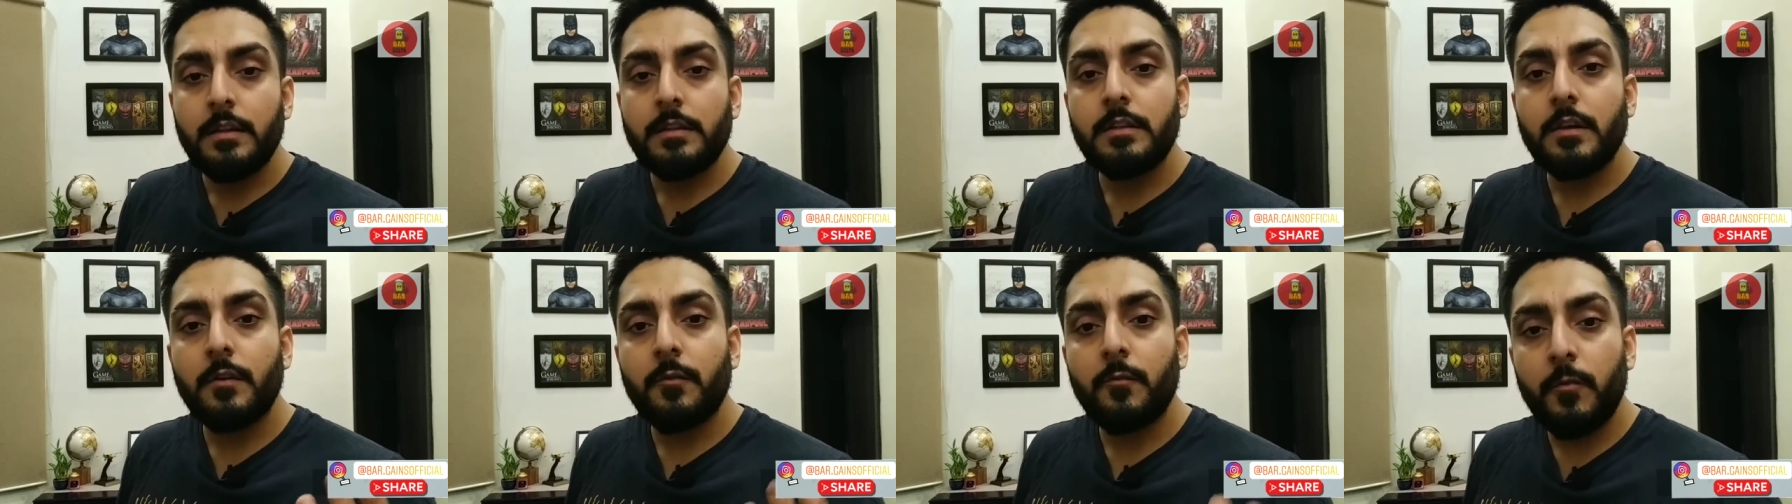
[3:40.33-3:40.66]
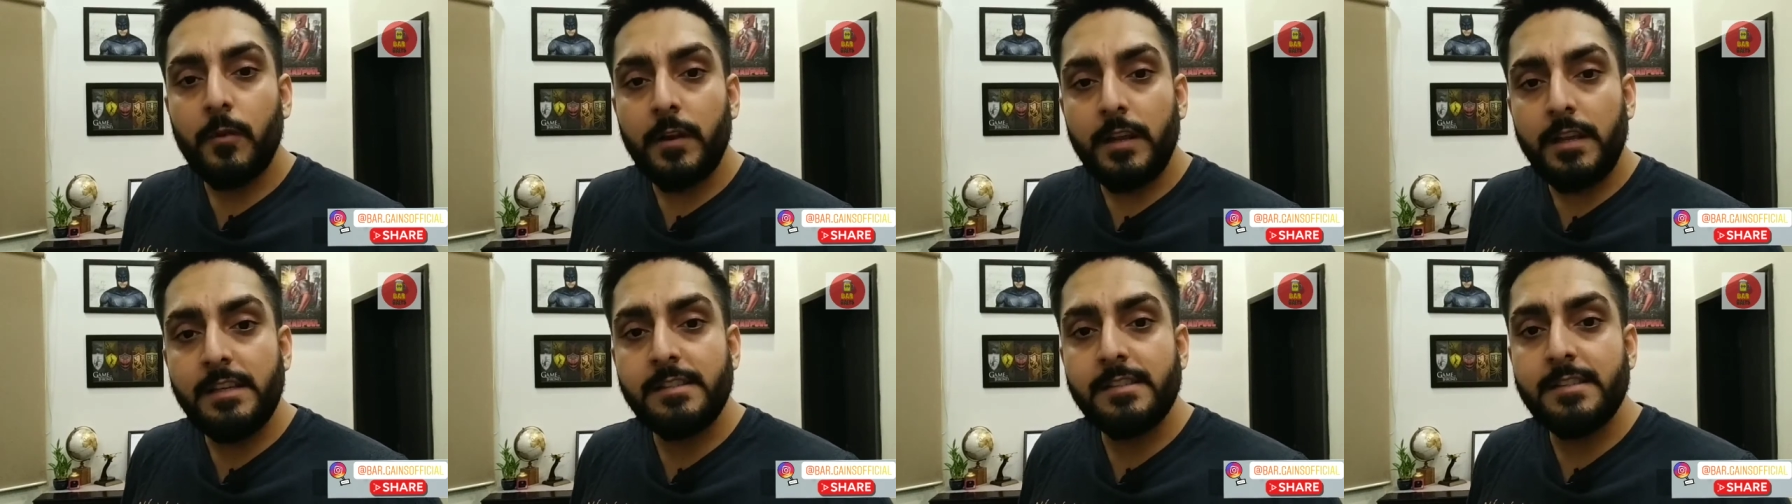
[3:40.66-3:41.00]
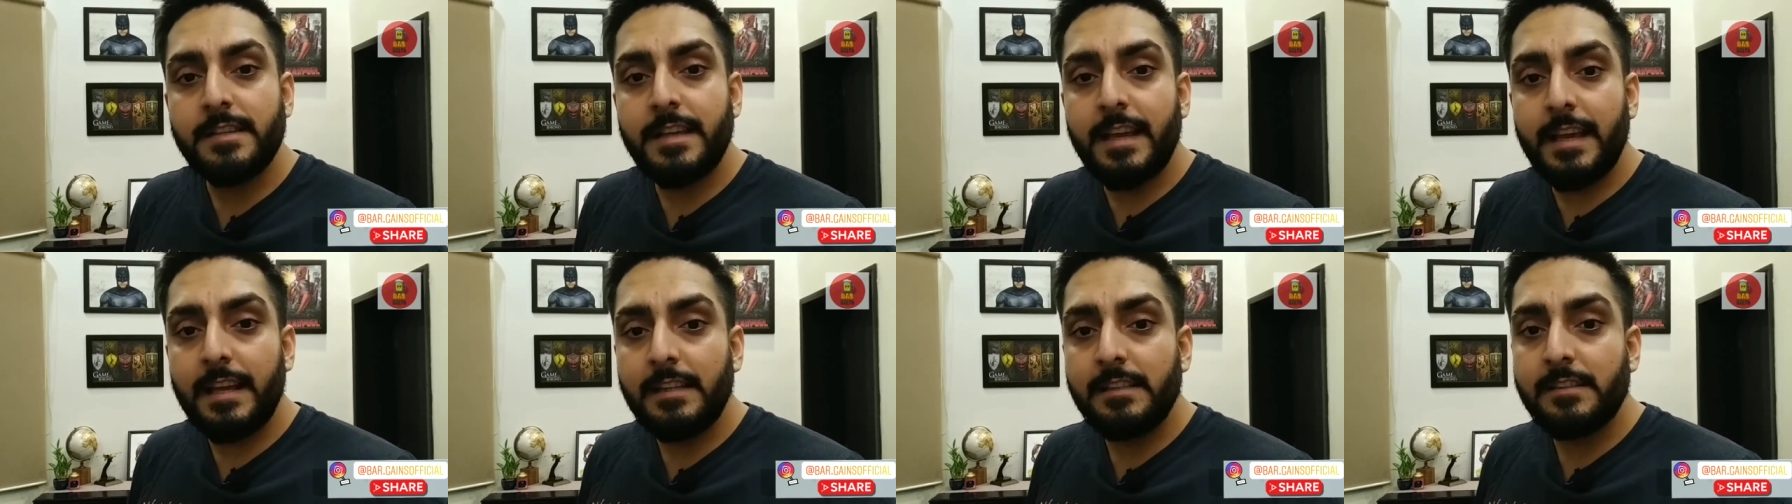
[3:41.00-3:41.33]
The freeze
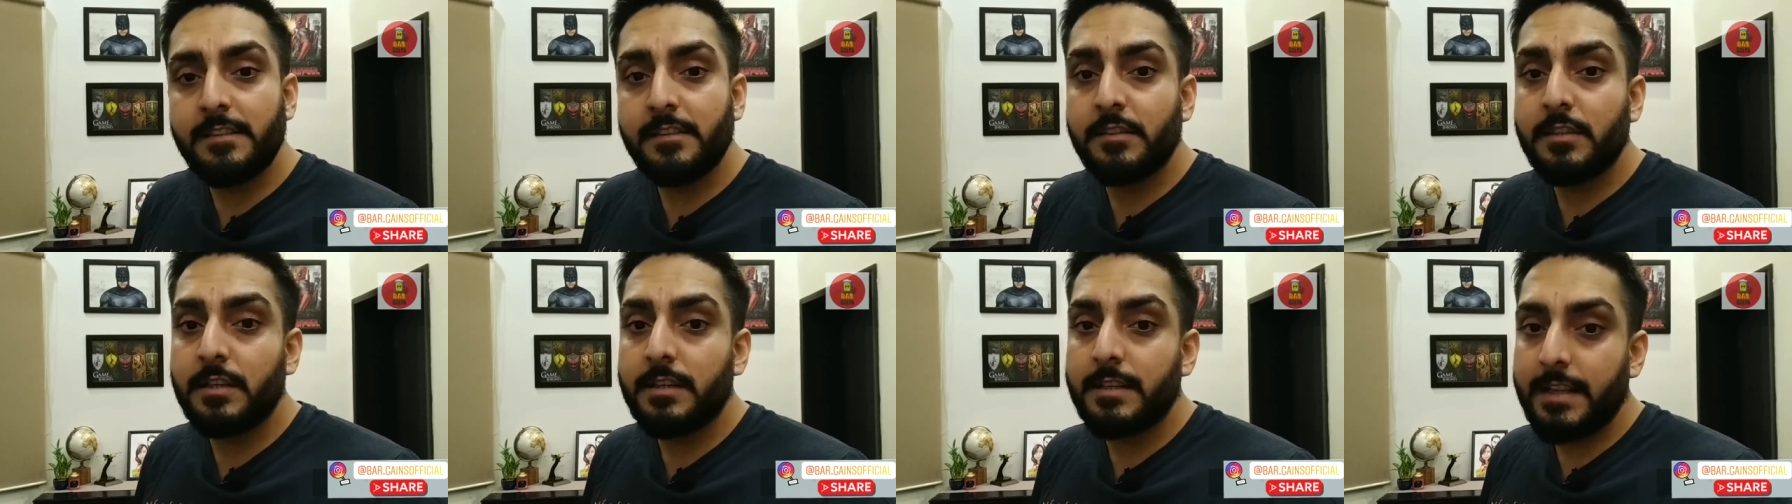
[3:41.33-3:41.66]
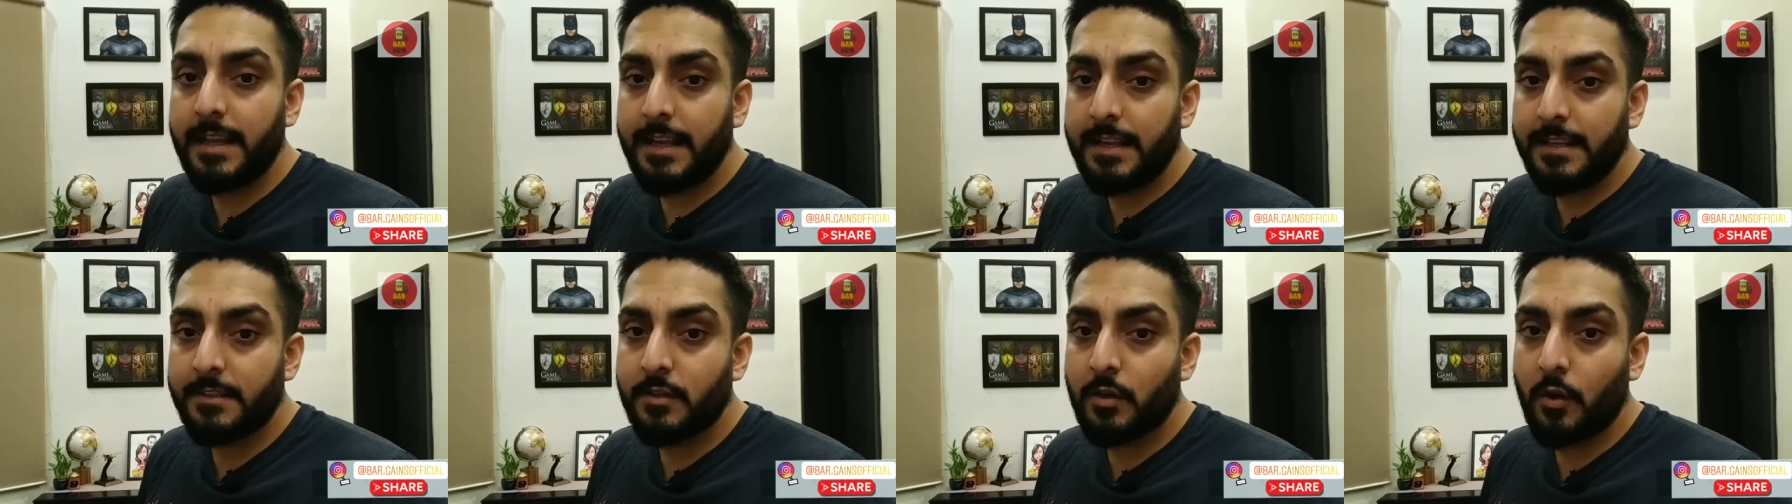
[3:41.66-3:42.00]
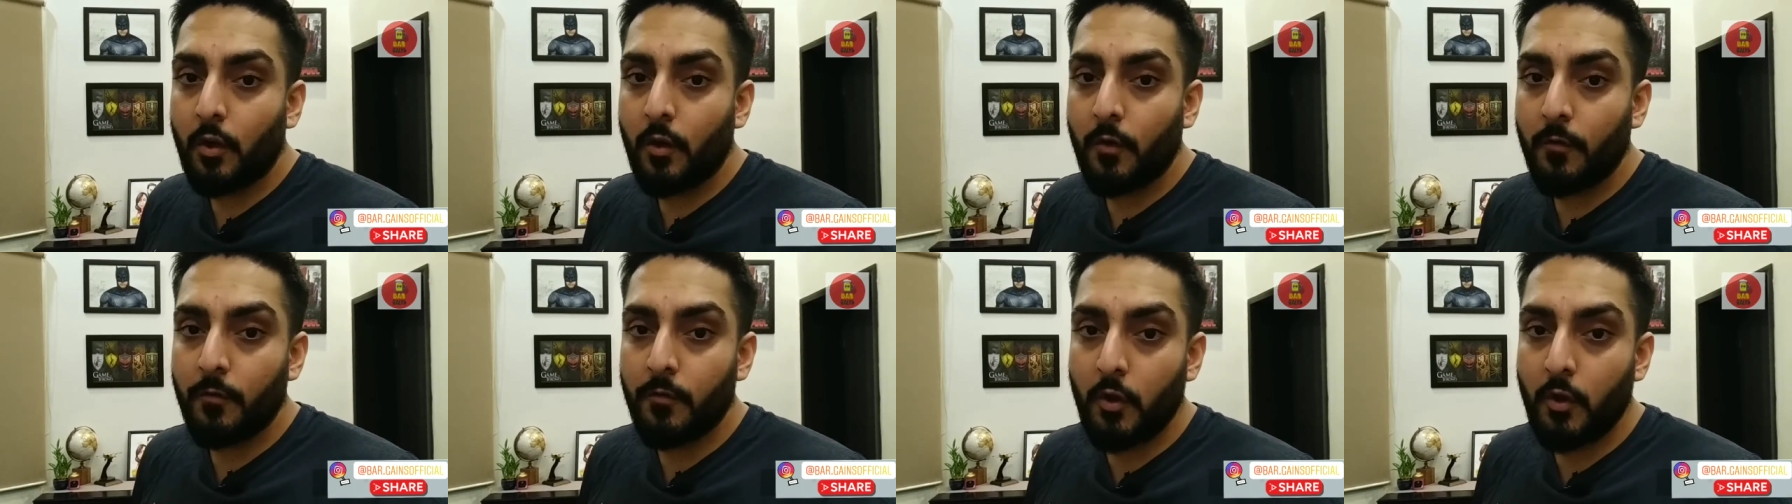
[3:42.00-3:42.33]
kills the taste
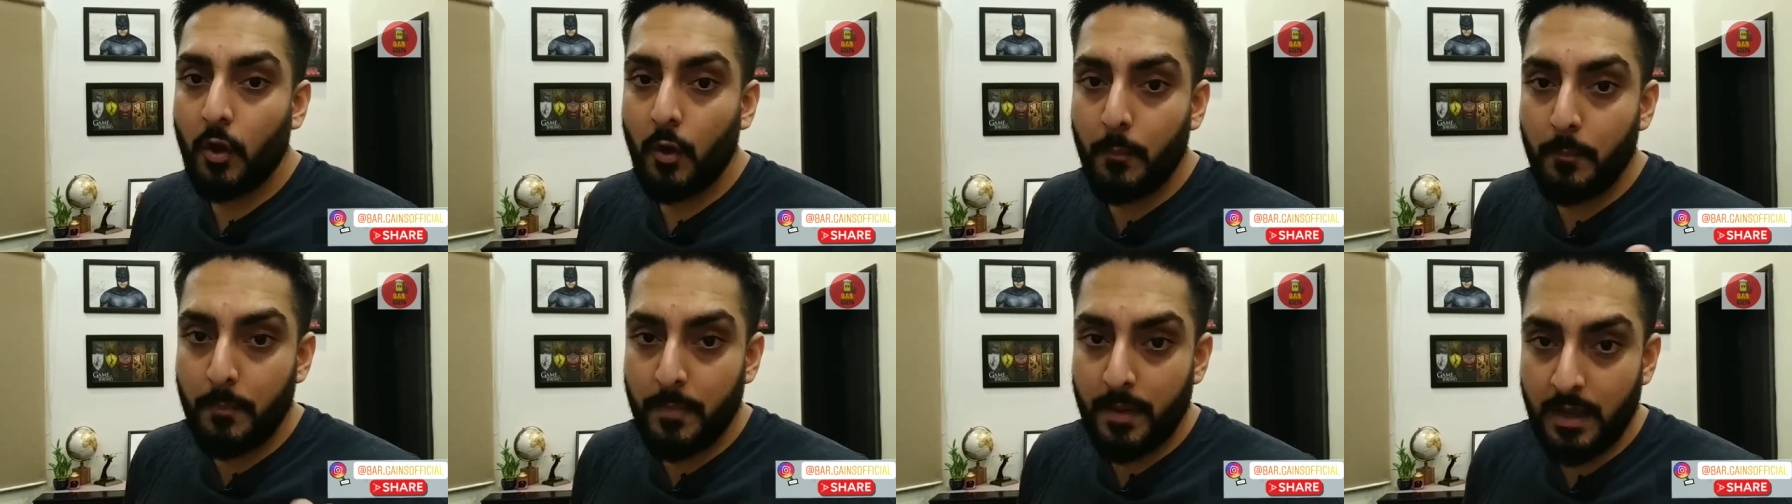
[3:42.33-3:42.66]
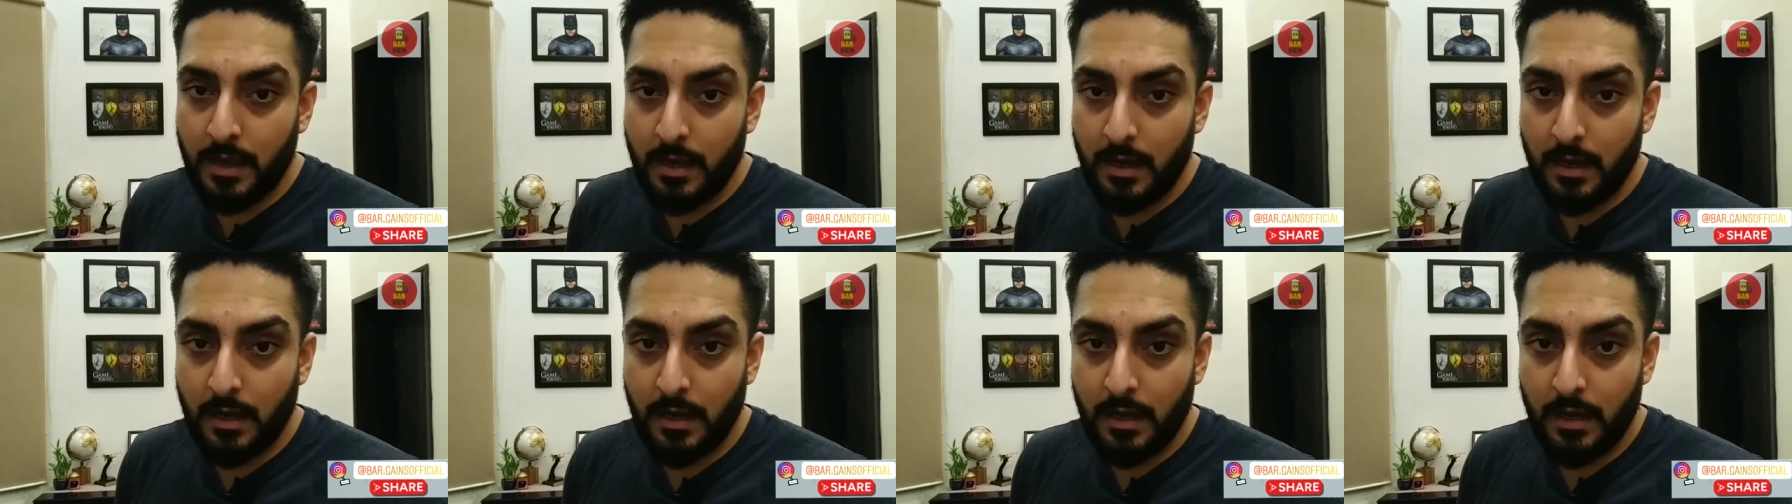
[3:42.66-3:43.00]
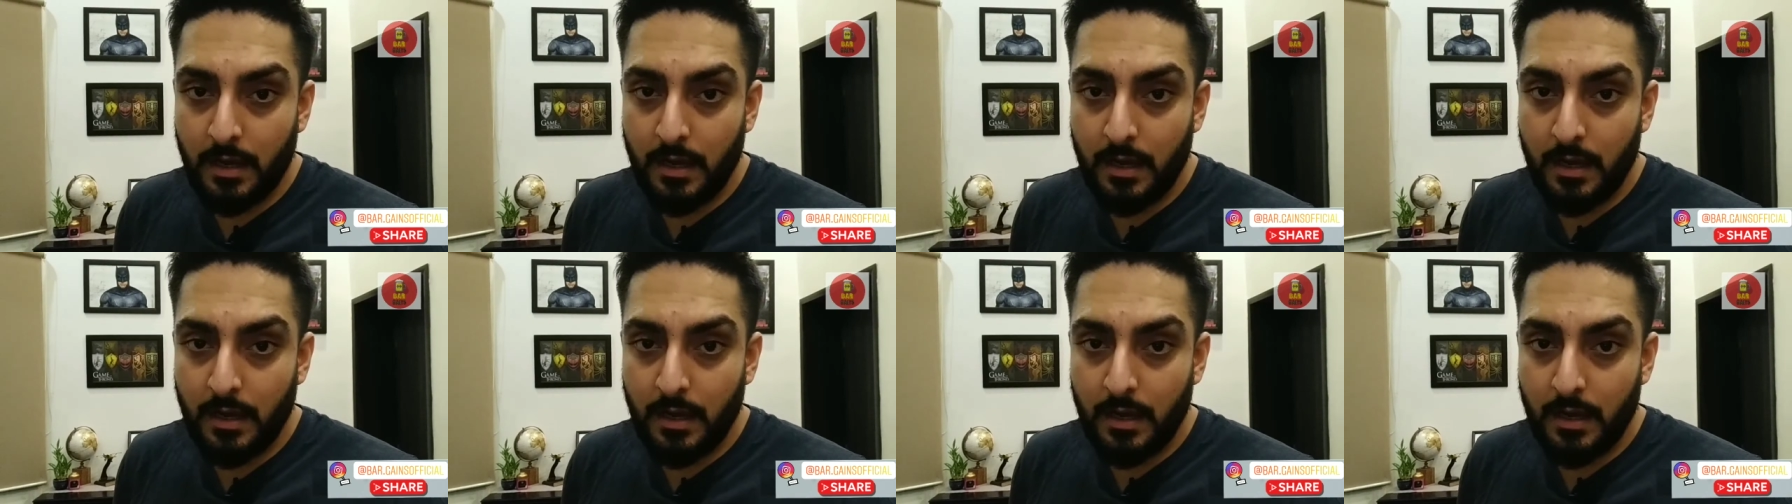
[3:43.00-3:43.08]
of your beer.